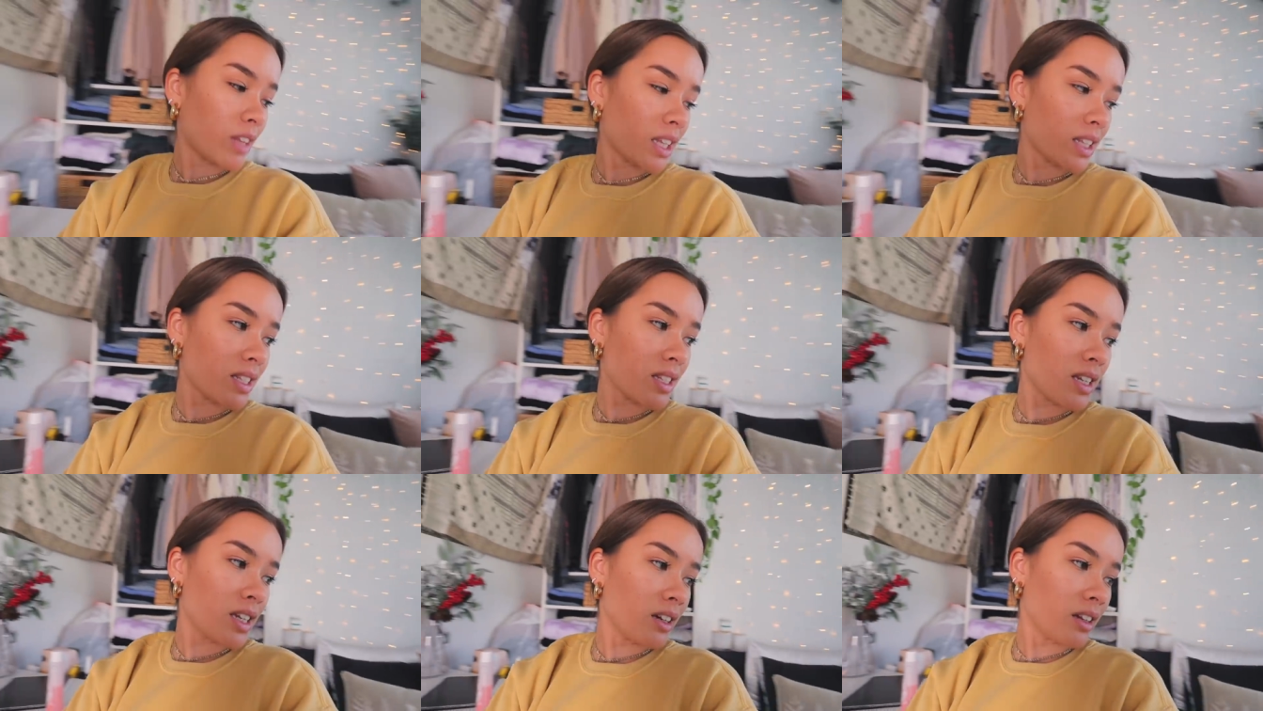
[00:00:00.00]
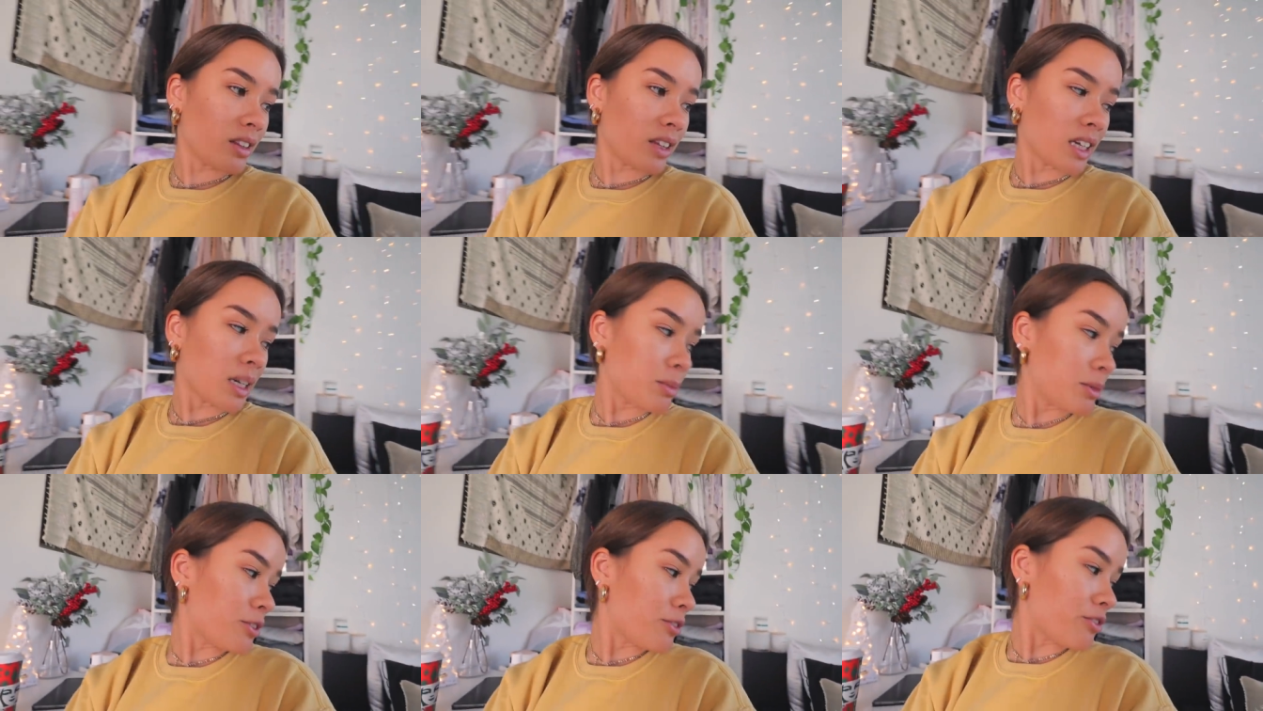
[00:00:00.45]
That's the deal. I
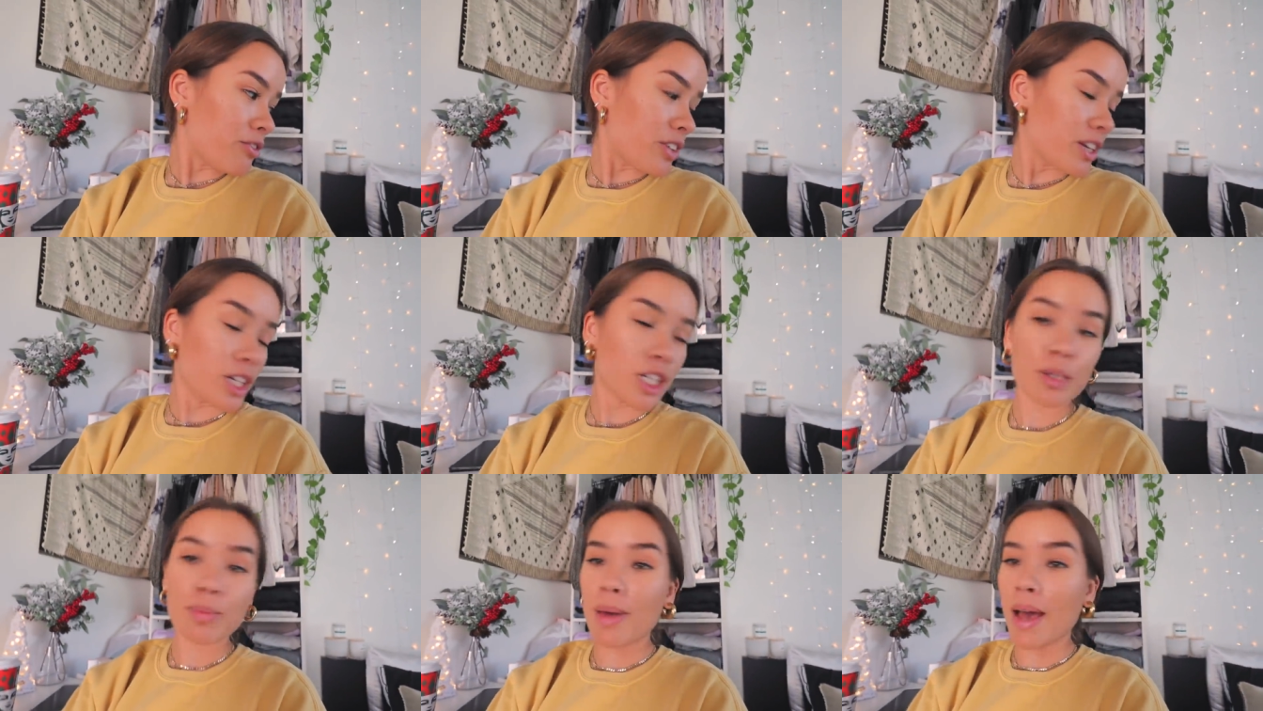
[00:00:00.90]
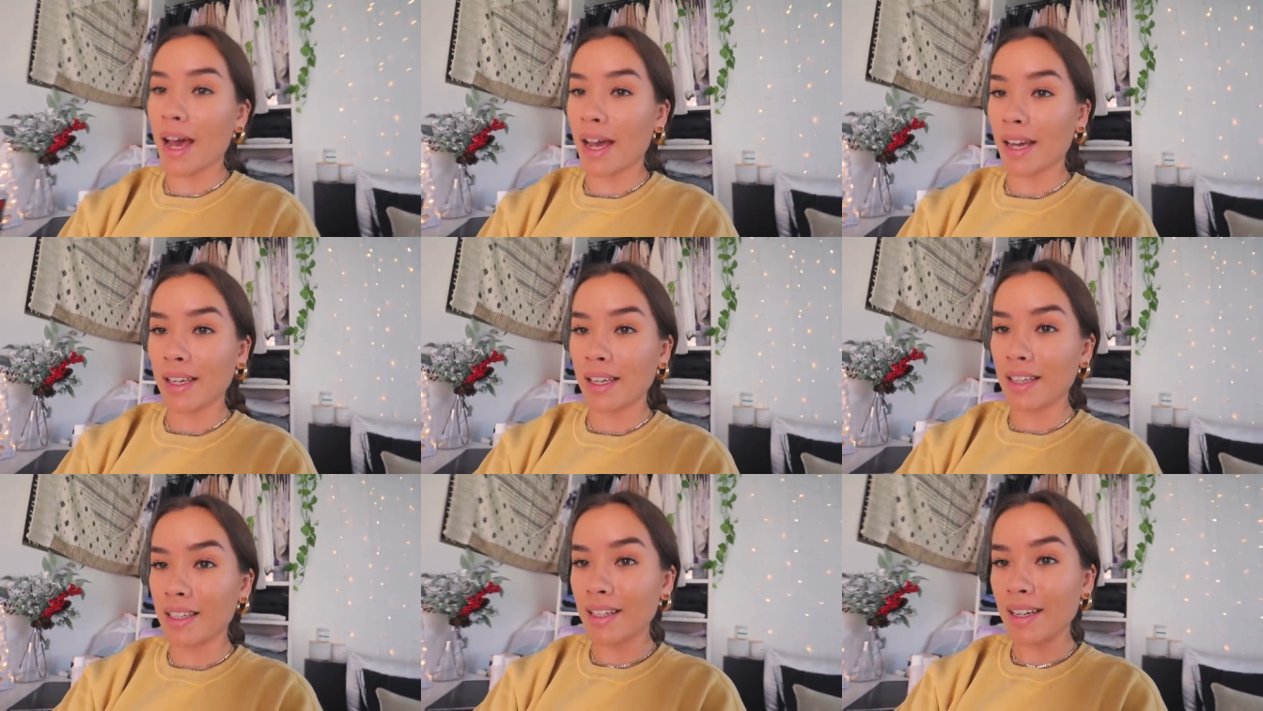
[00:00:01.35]
think I'm gonna finish
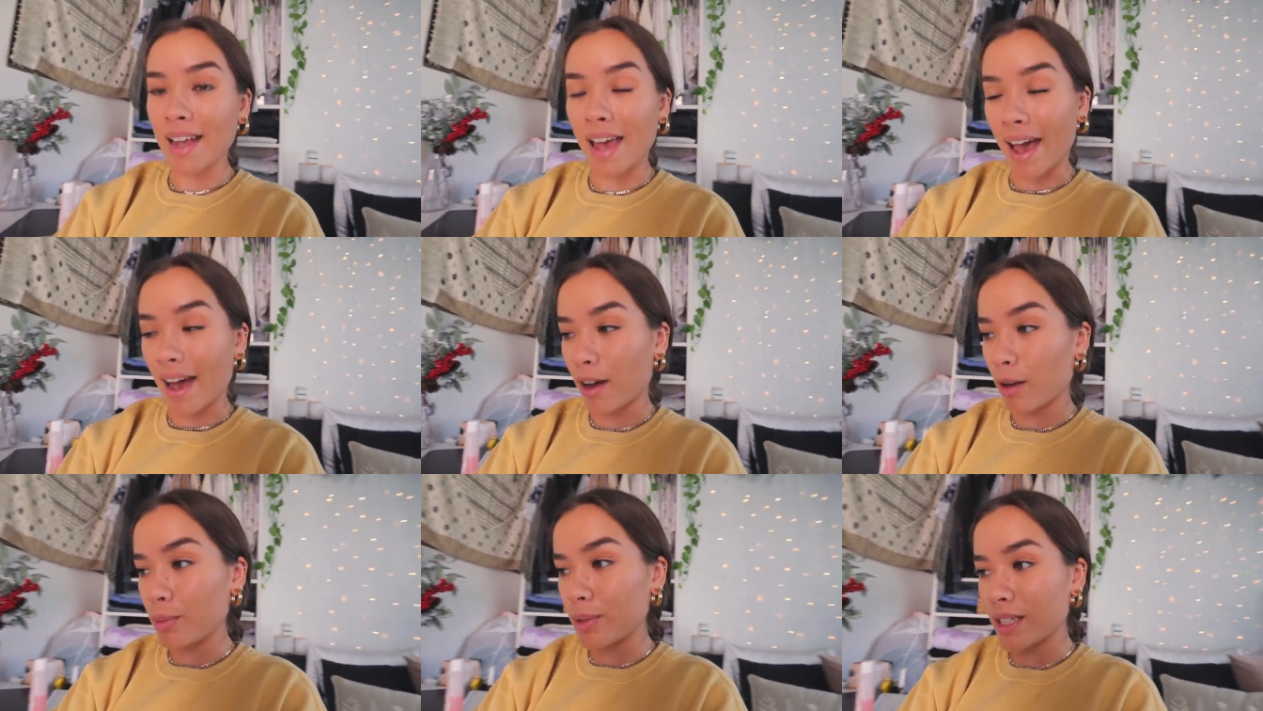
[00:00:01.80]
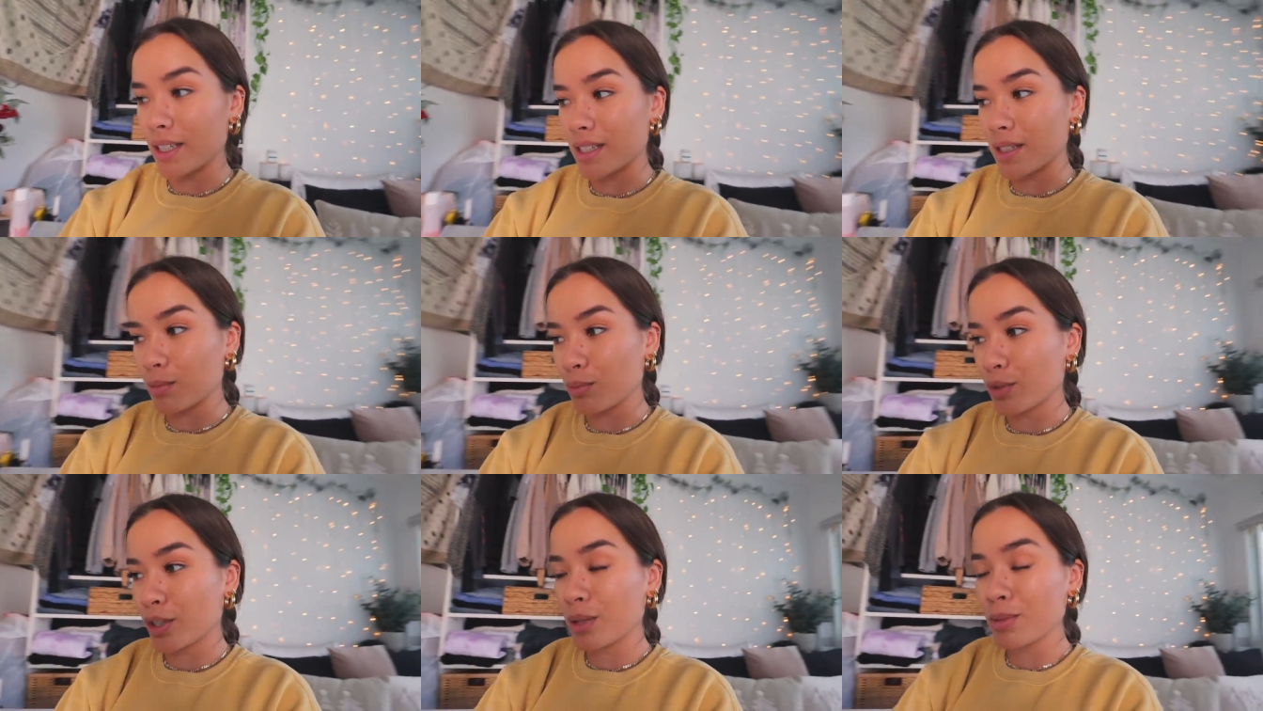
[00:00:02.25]
packing now because
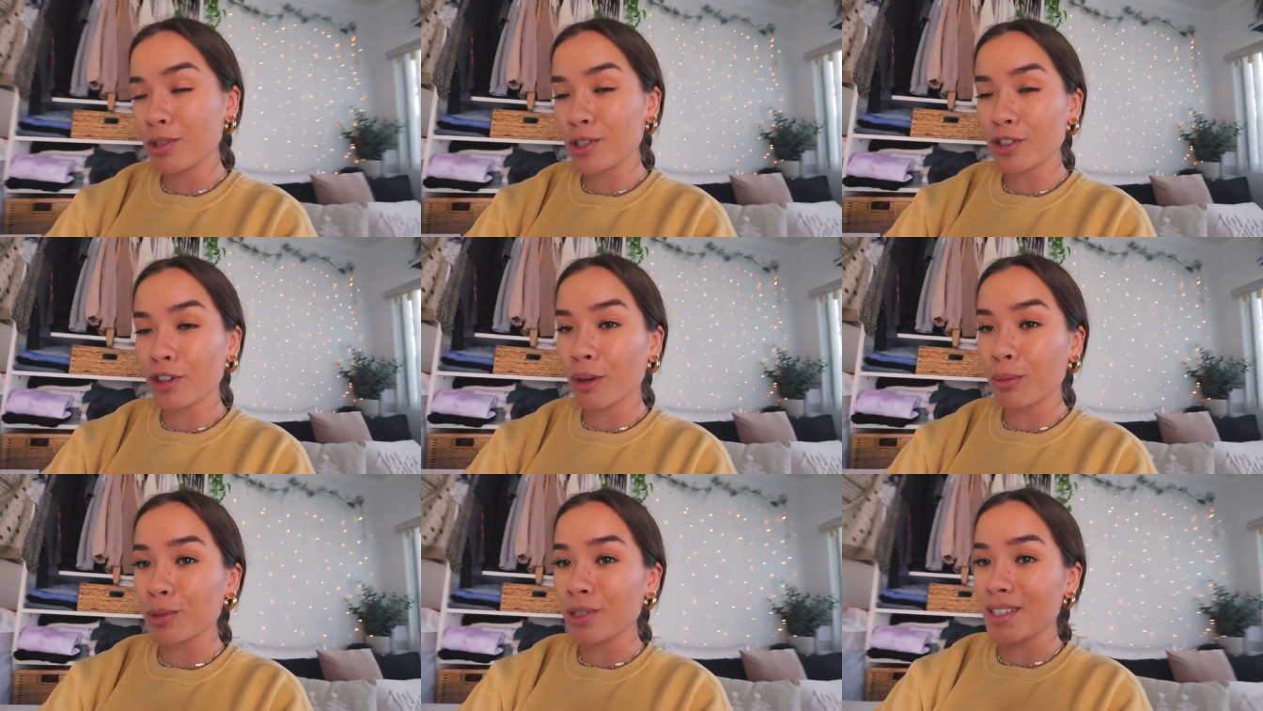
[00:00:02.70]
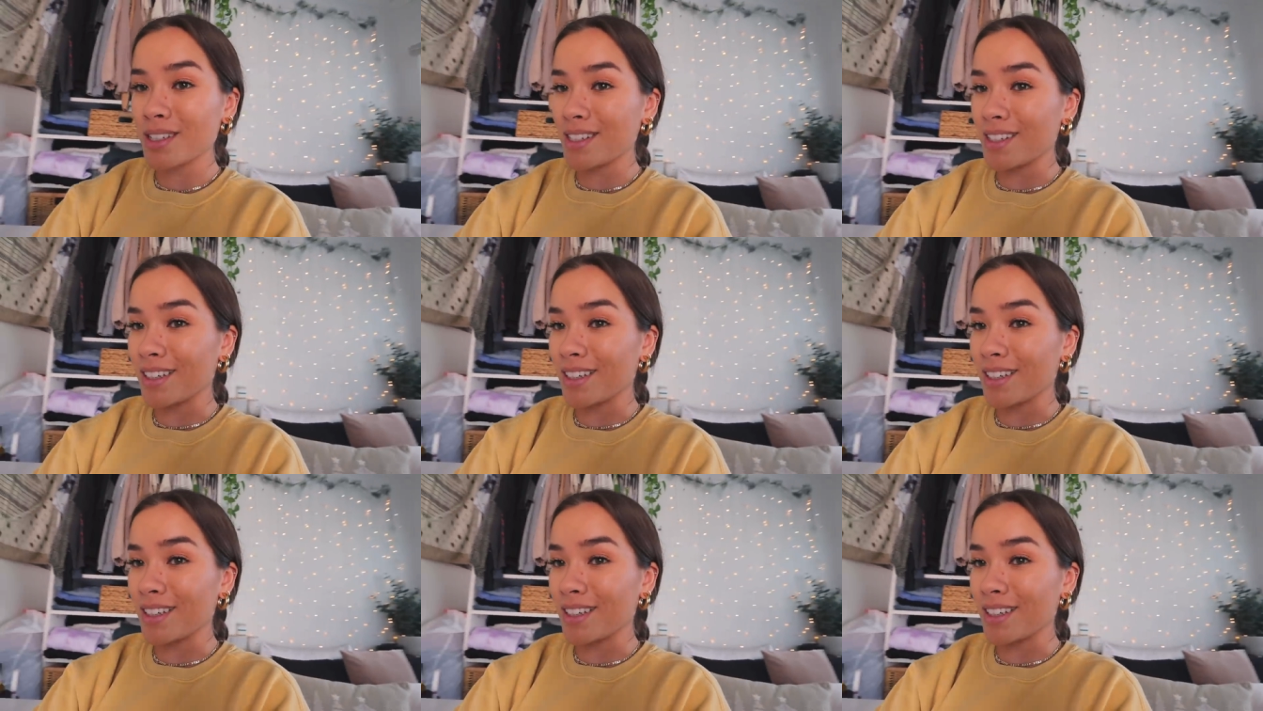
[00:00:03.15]
I'm pretty much almost